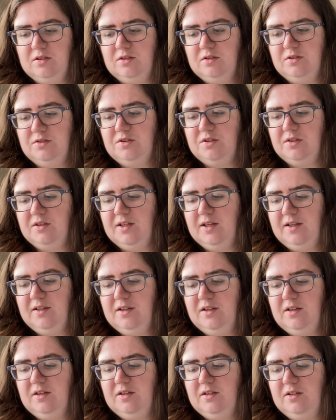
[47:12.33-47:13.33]
So
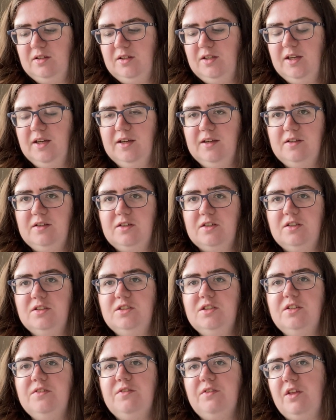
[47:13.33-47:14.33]
yeah,
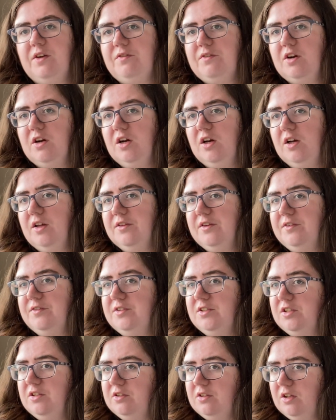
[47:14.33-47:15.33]
because they've
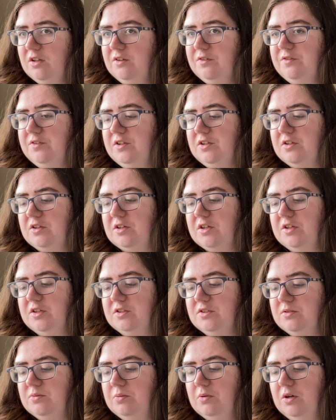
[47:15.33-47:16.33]
still got the
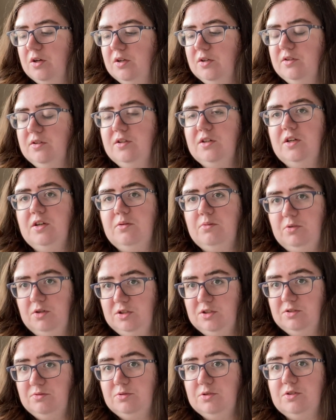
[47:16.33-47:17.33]
focus one,
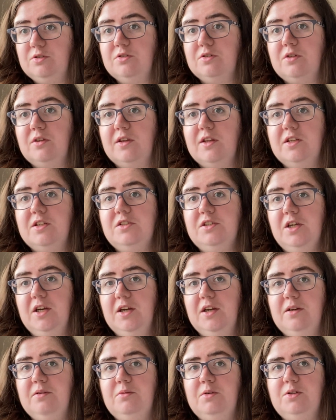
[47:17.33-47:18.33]
which was good this
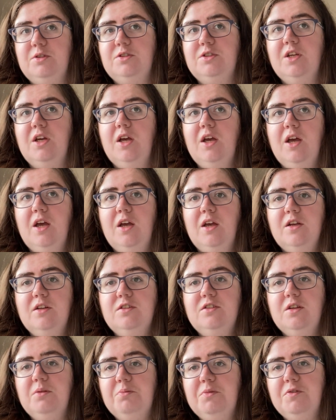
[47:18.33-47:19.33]
year, which
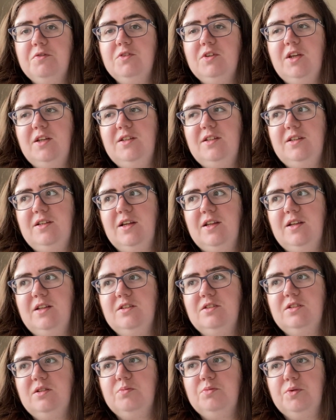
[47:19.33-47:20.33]
some months I did it and then
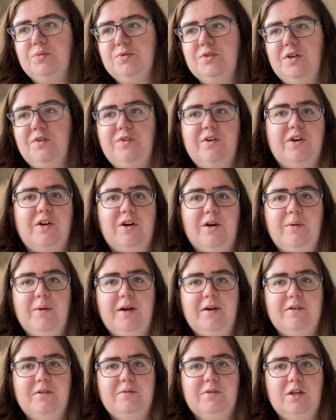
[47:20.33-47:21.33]
some months I forgot
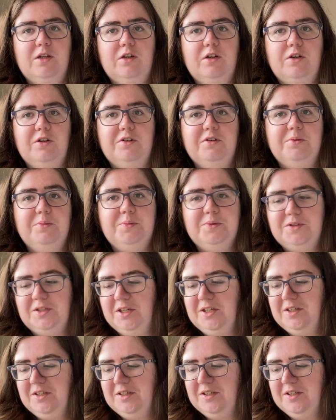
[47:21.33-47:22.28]
about and went oops.